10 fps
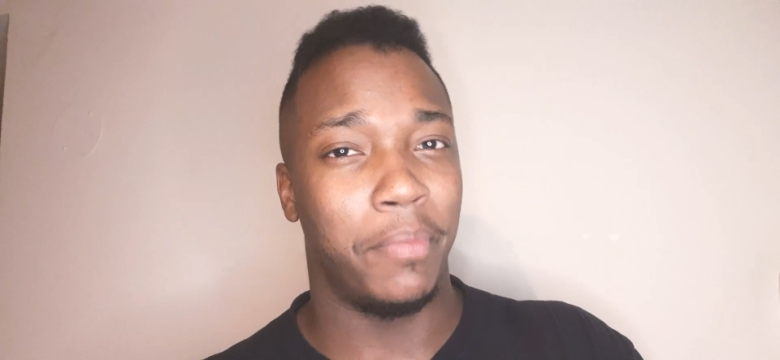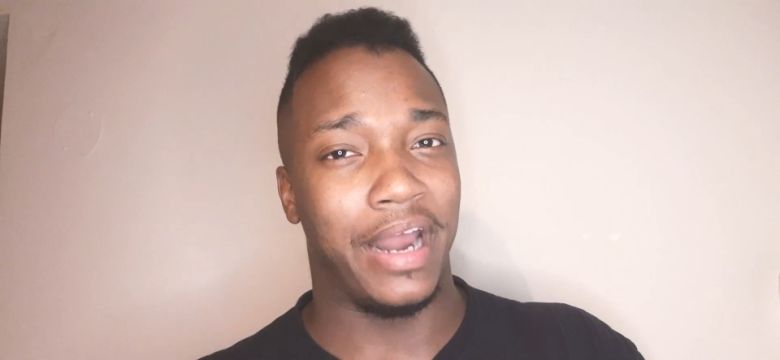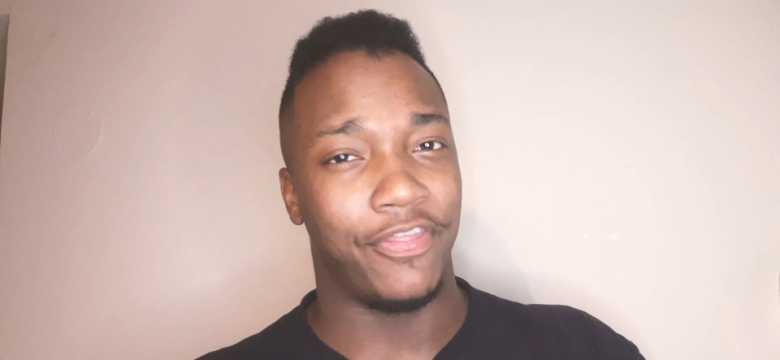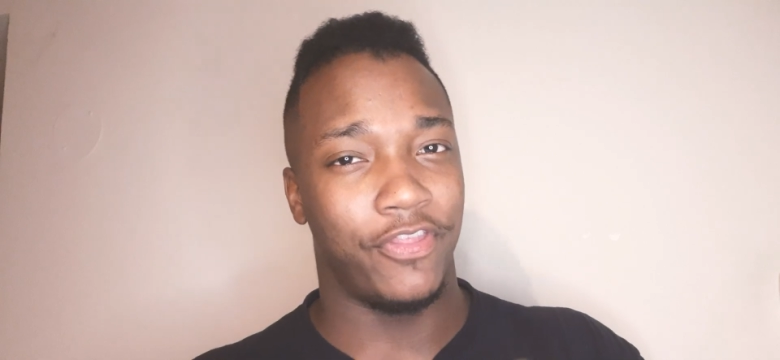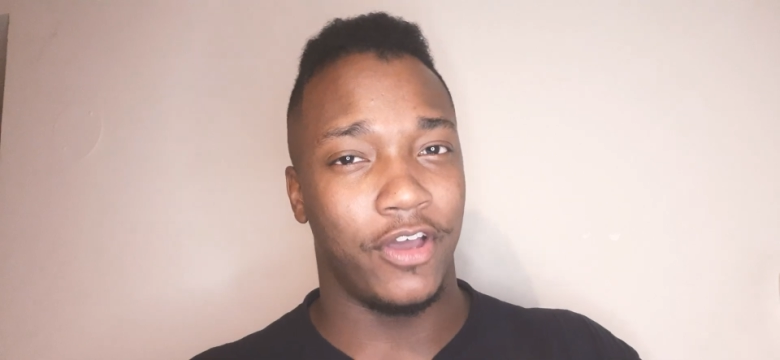but
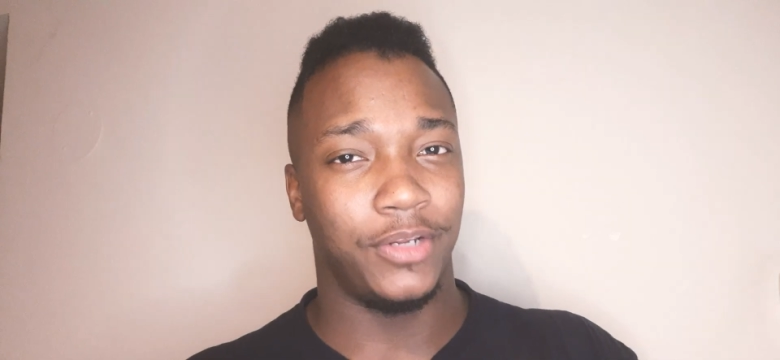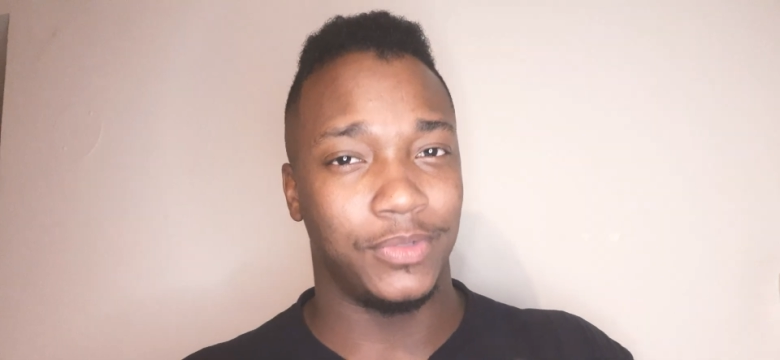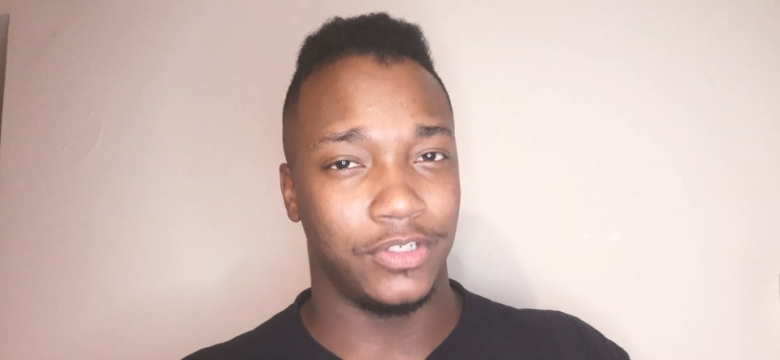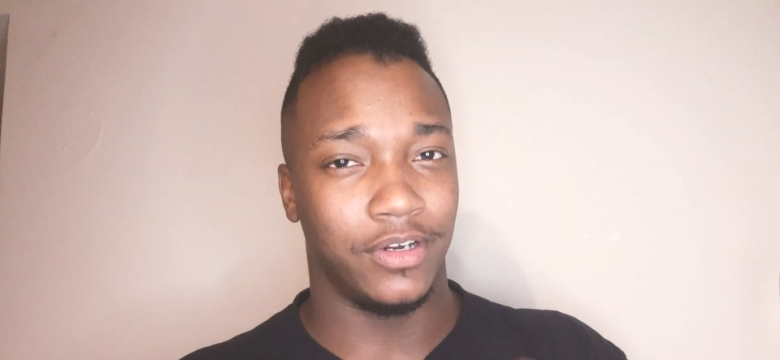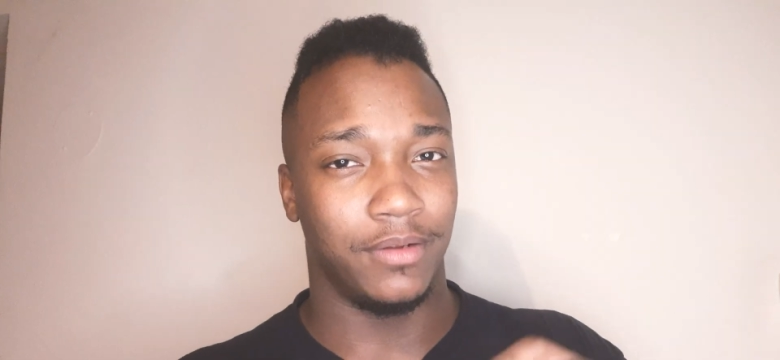I thought he
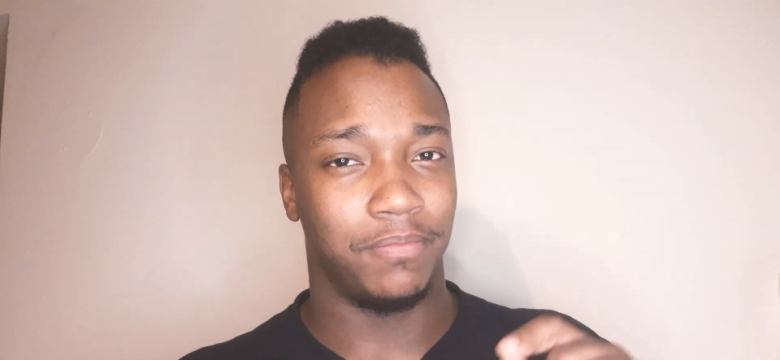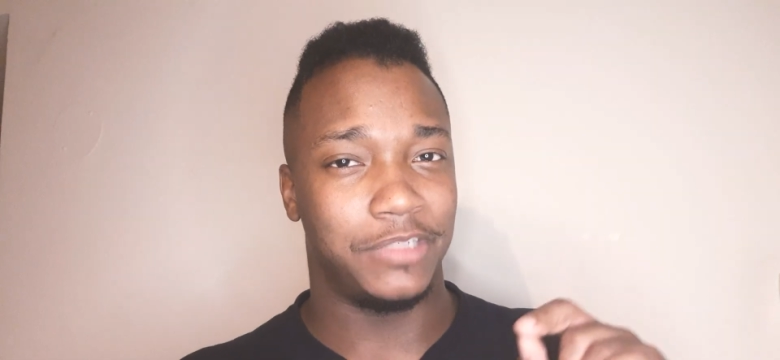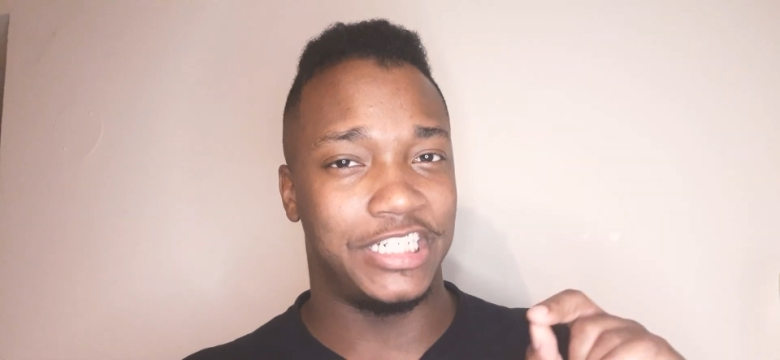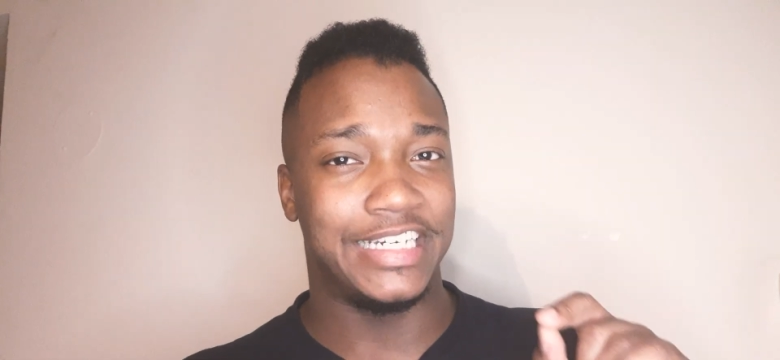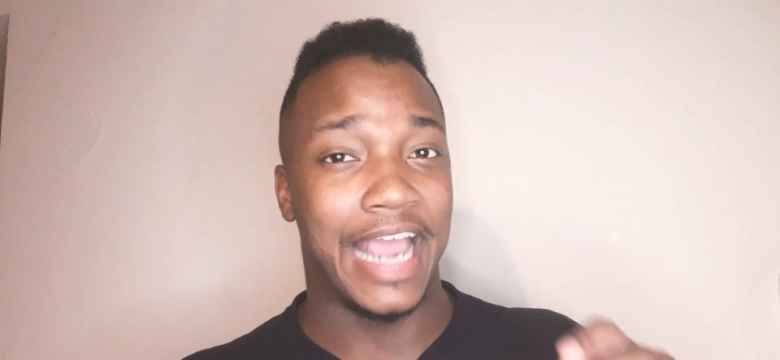was going to
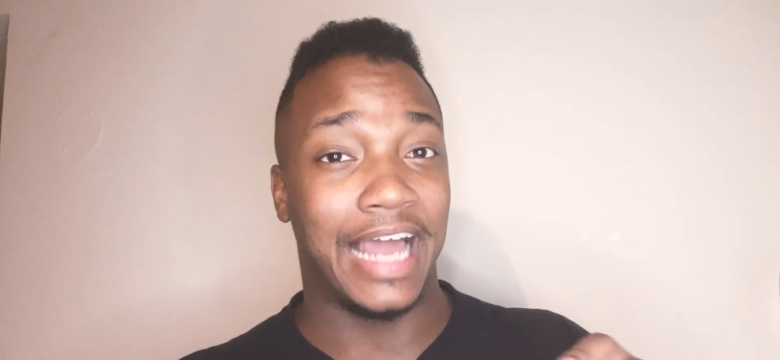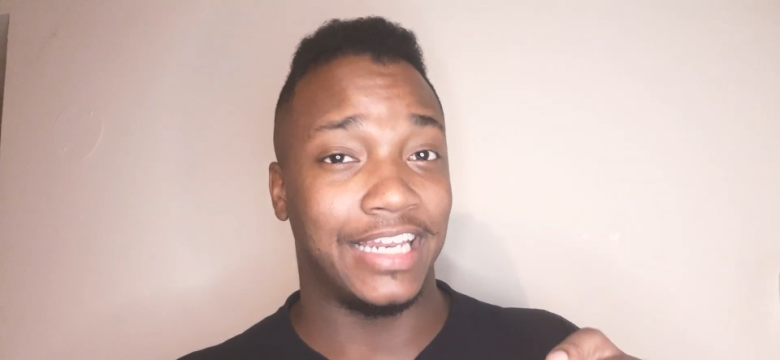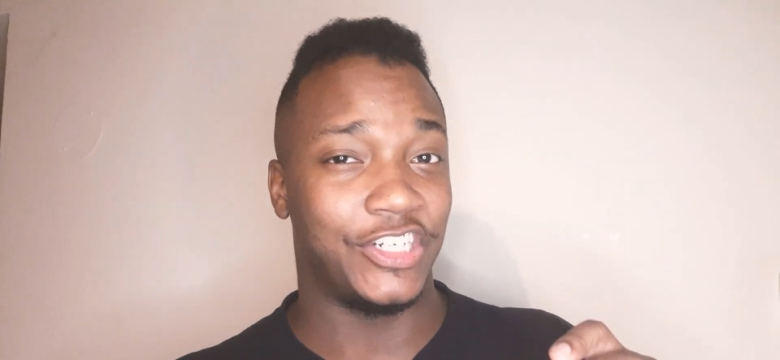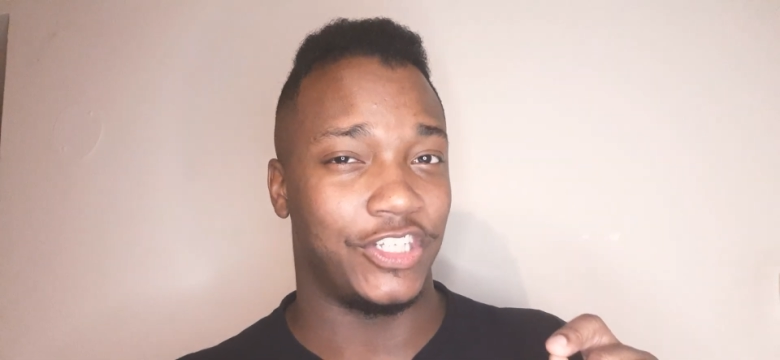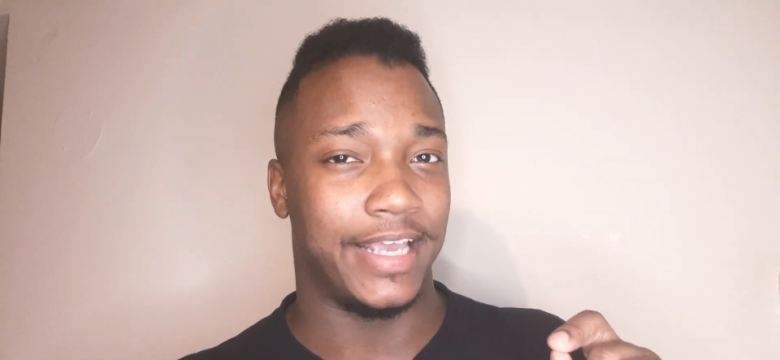
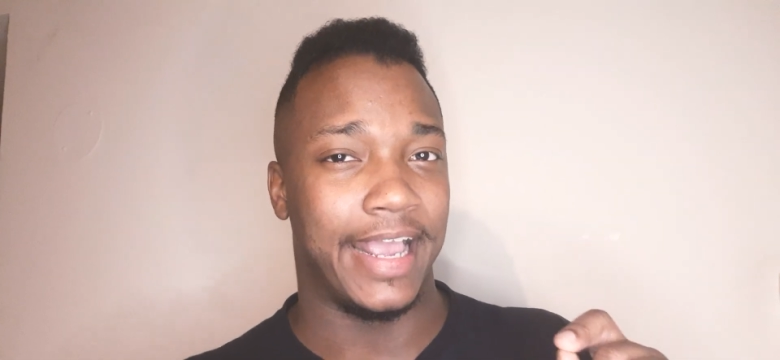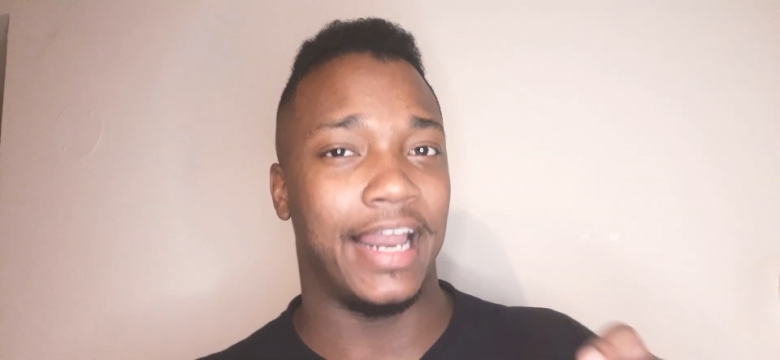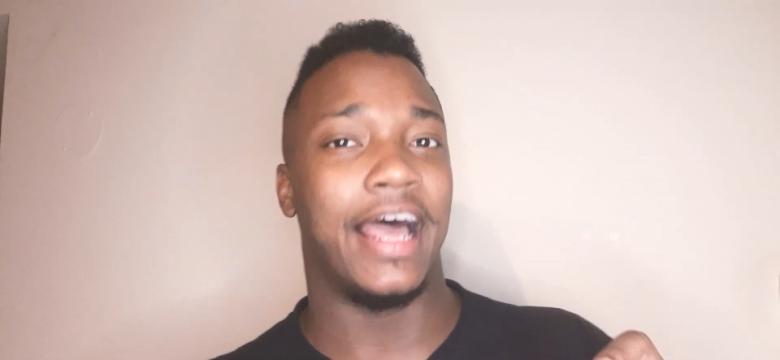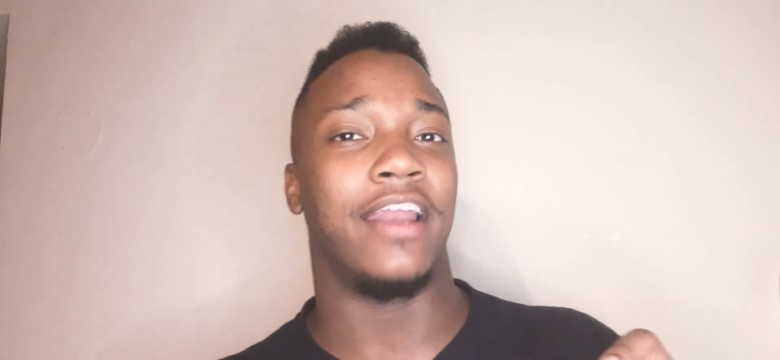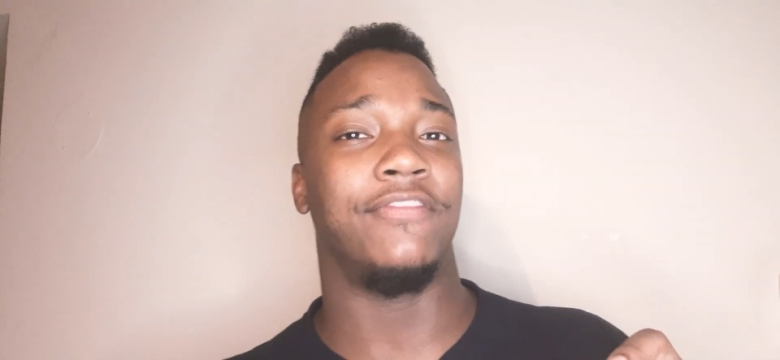challenge the
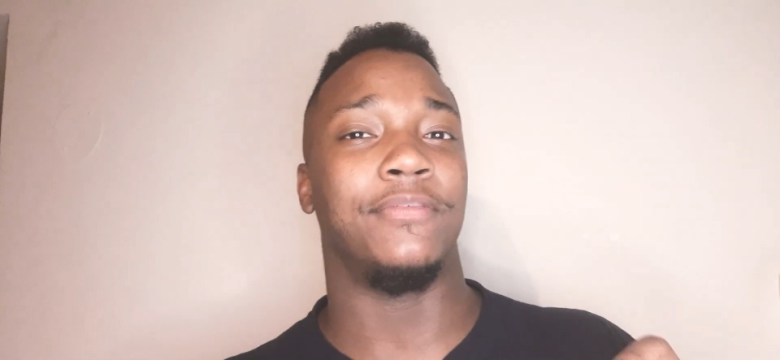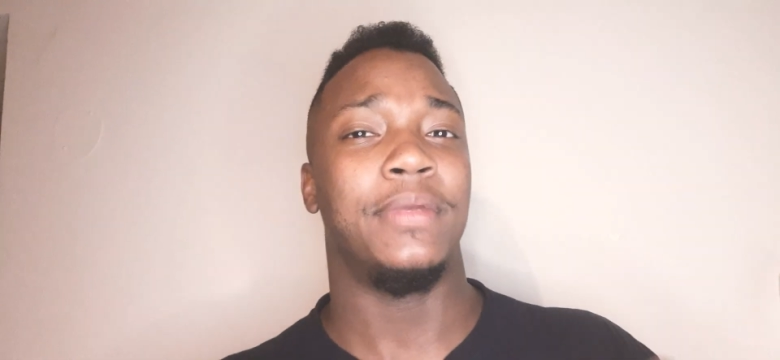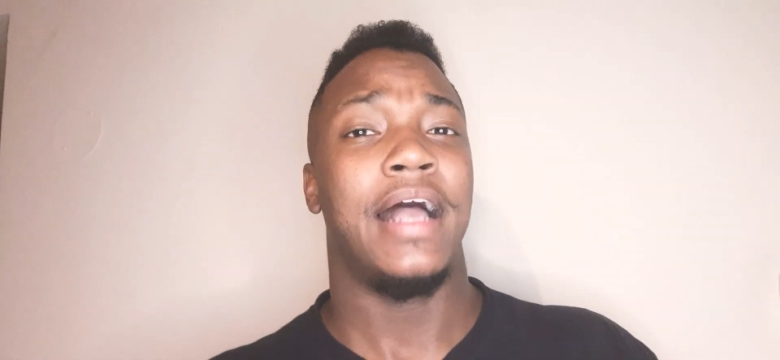hell out of him.